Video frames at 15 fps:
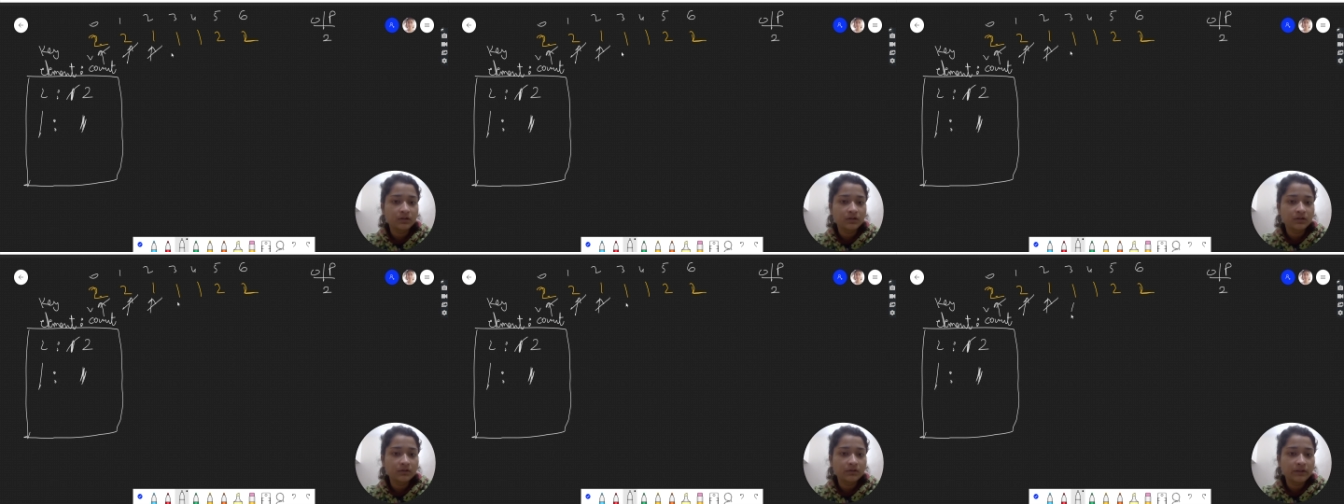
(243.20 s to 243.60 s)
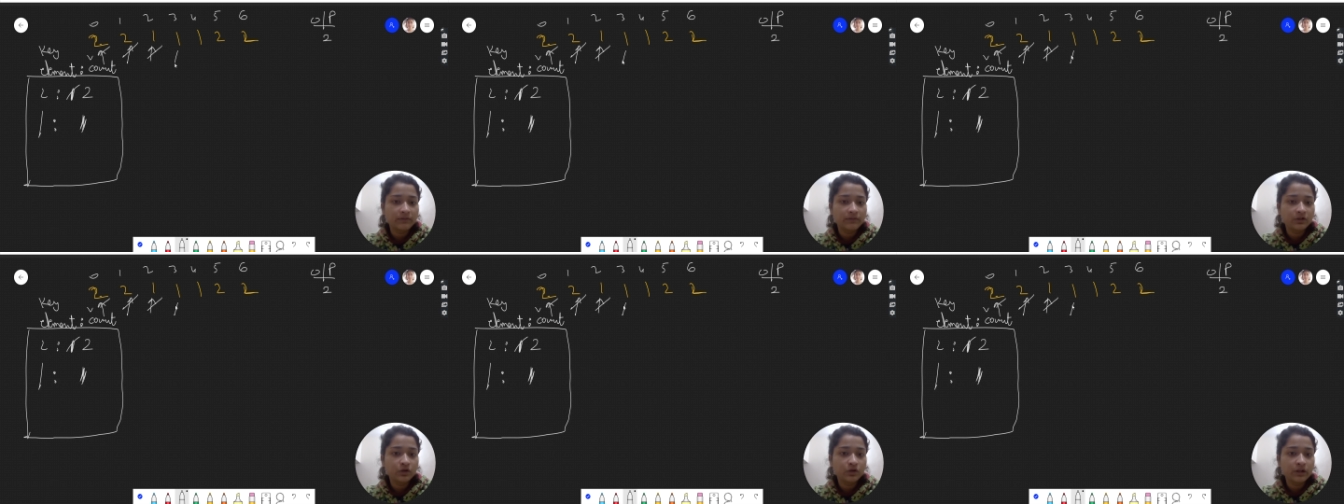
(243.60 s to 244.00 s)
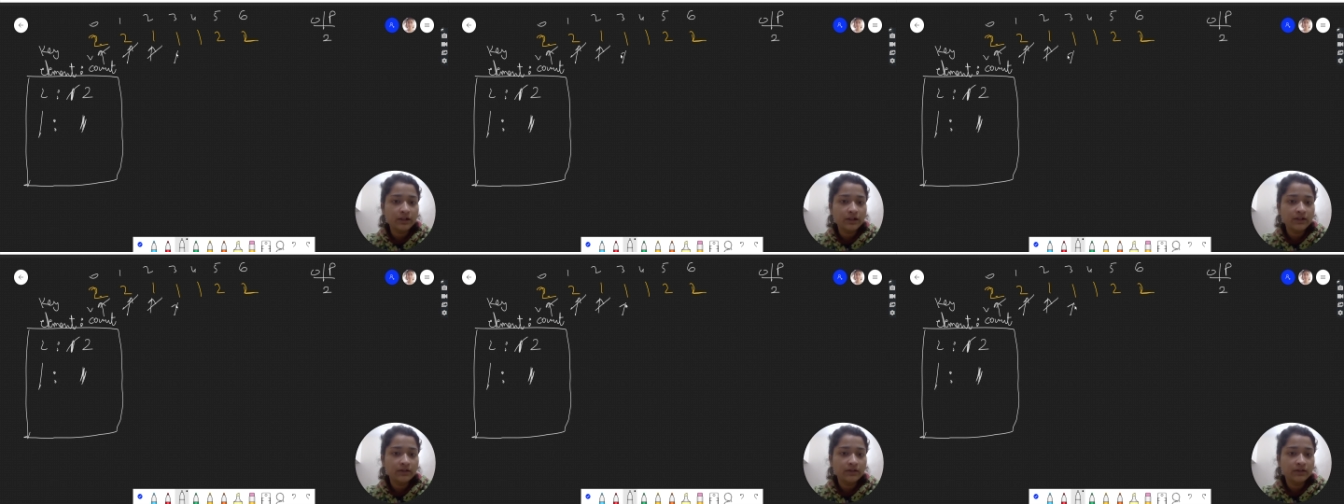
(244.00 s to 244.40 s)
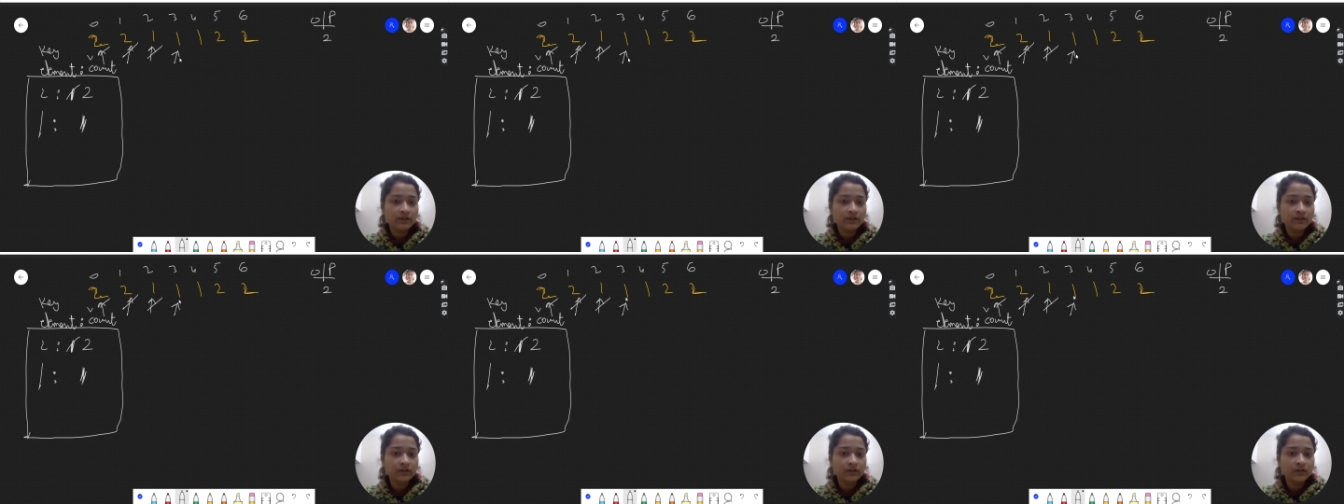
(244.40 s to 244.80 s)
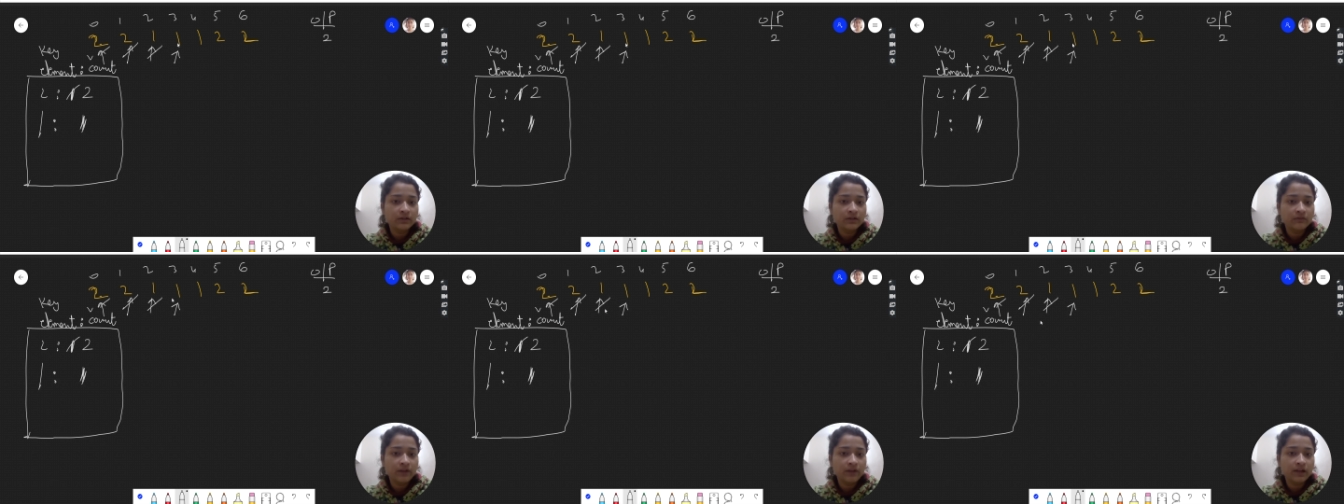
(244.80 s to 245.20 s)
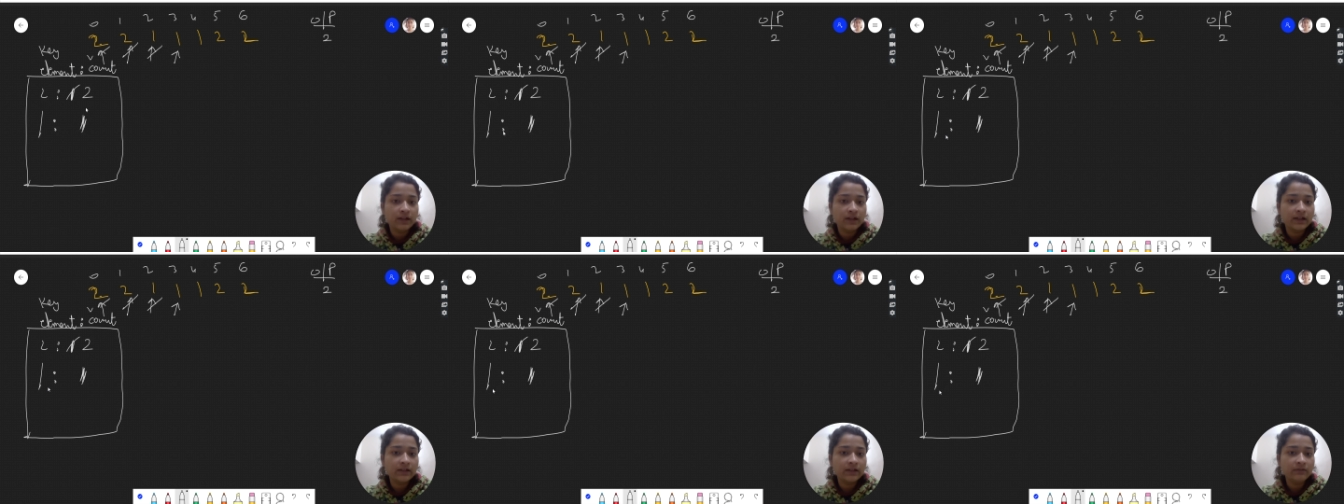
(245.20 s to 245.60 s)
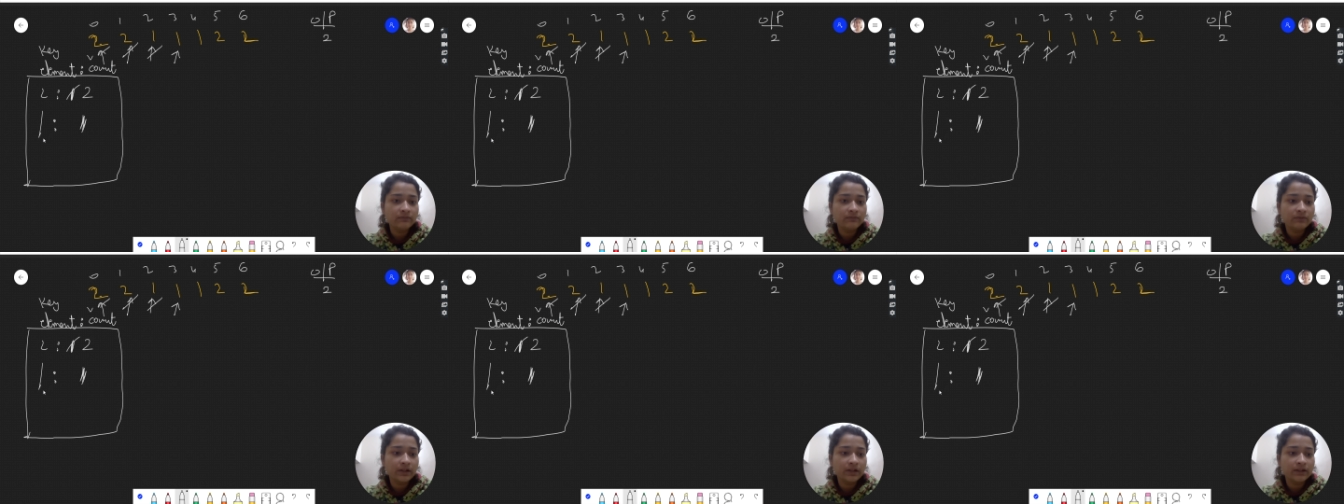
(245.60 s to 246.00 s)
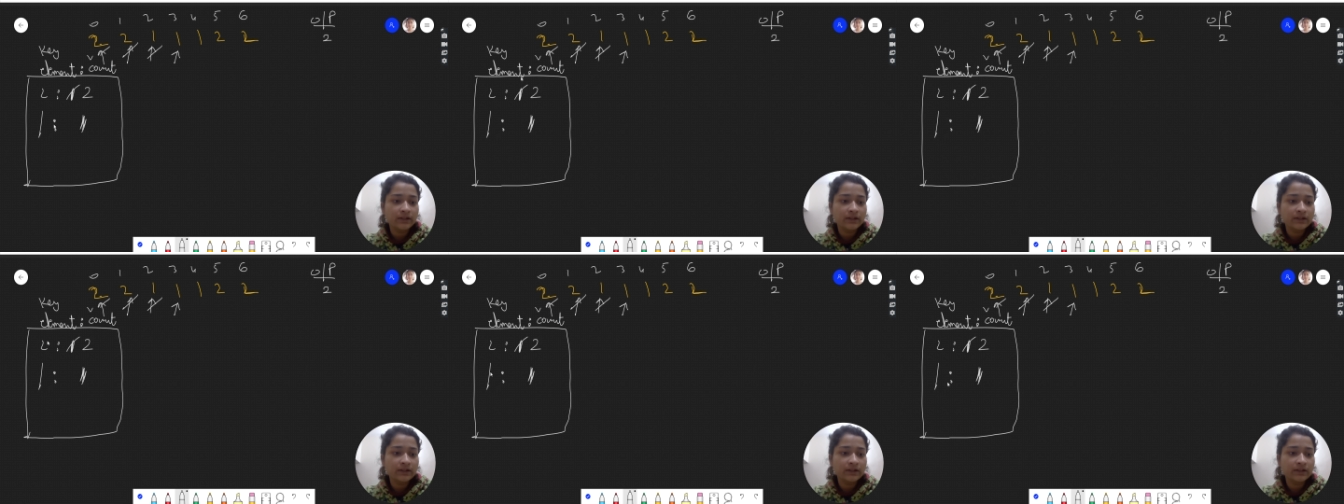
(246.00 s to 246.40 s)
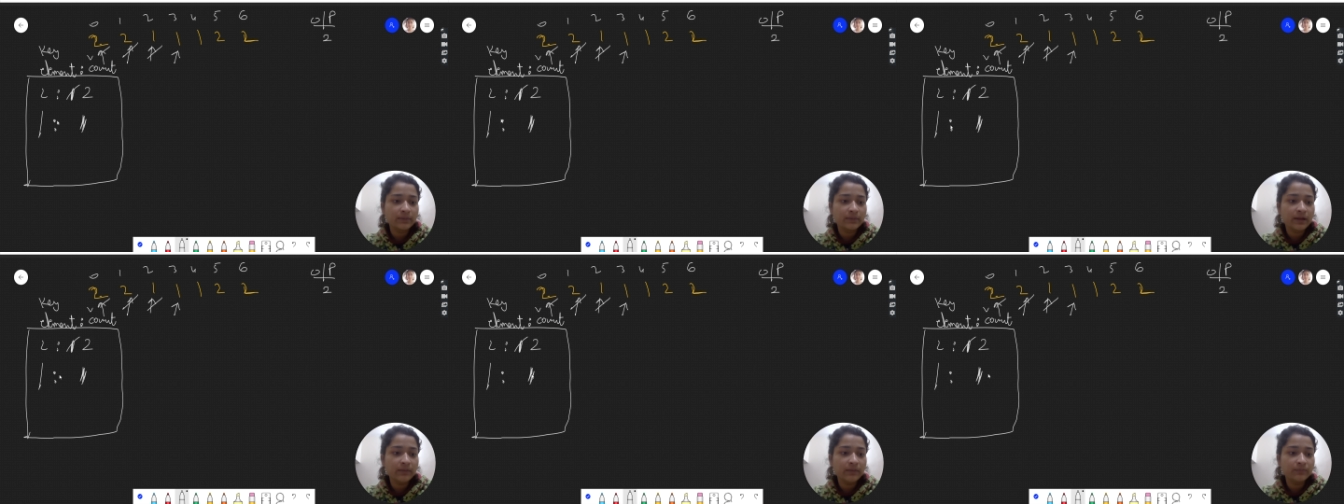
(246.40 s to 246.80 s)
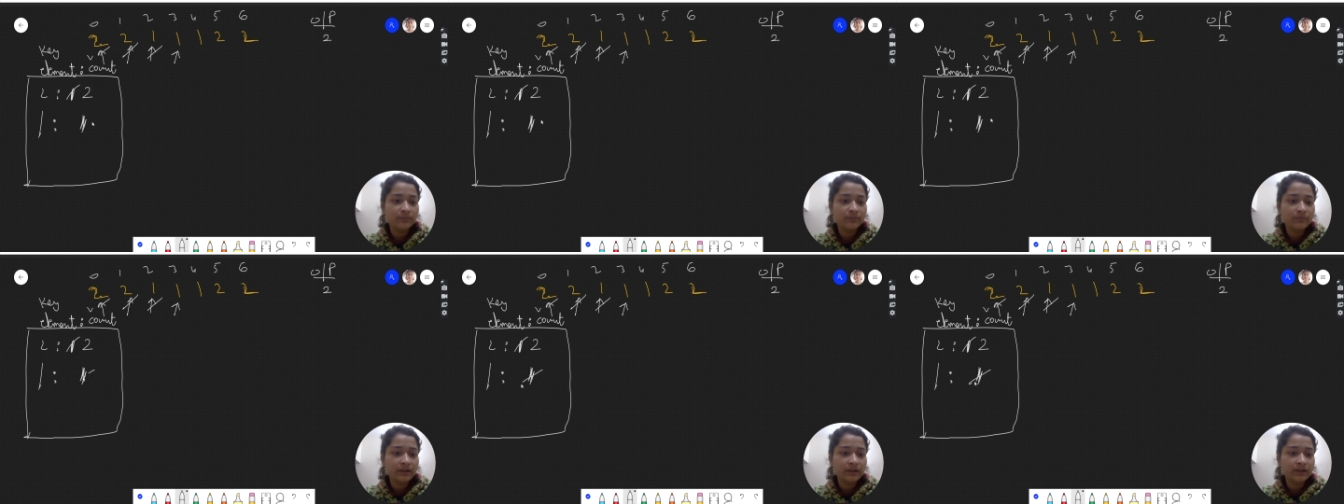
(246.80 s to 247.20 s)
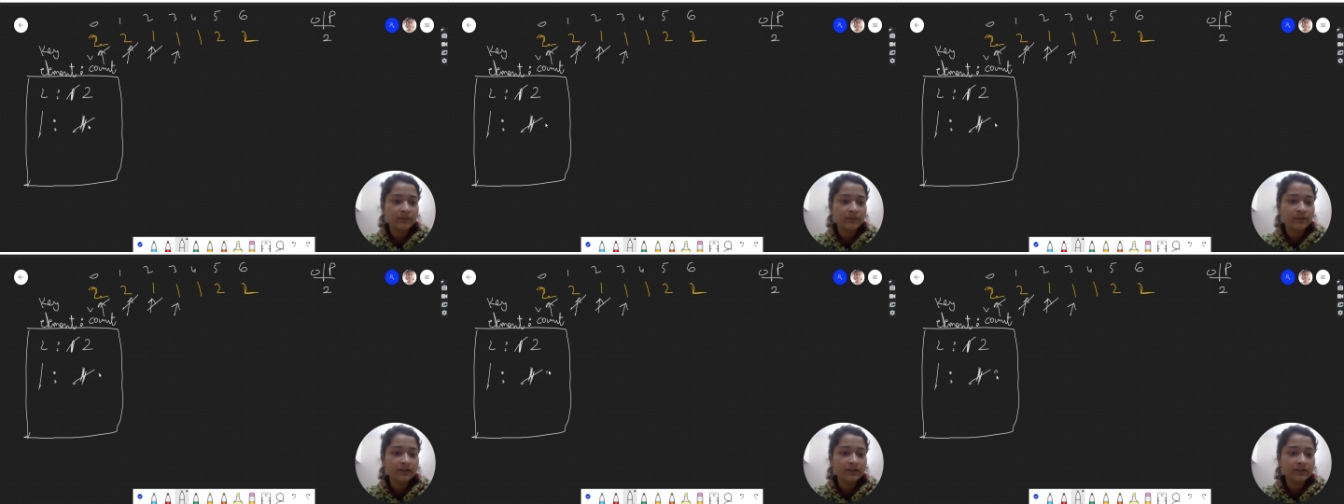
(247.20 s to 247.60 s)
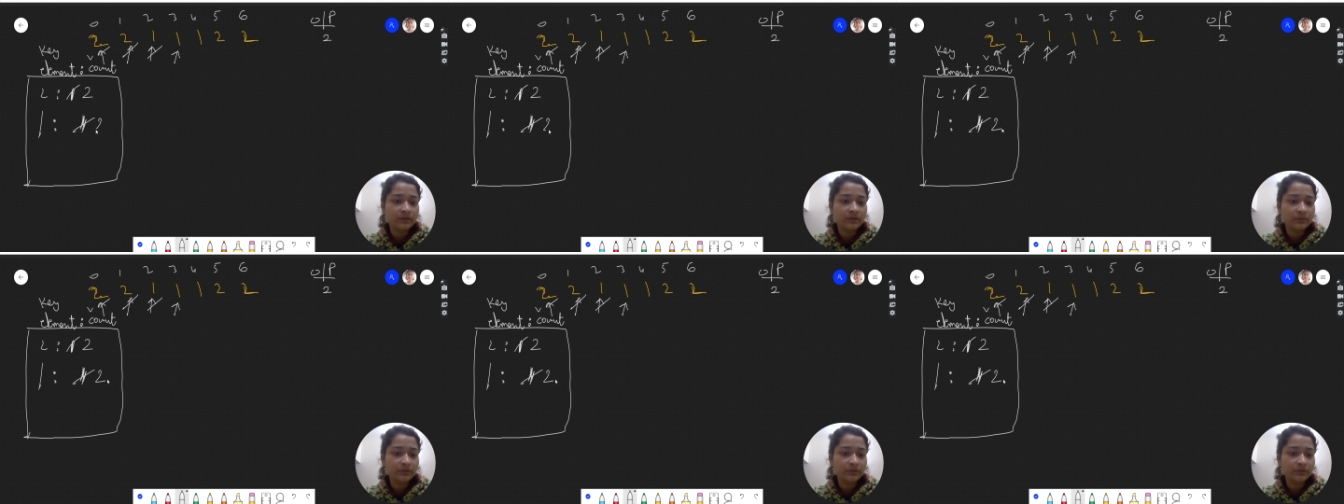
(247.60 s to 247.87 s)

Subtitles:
Then we go ahead. 1 again it's in the map. Increment its count.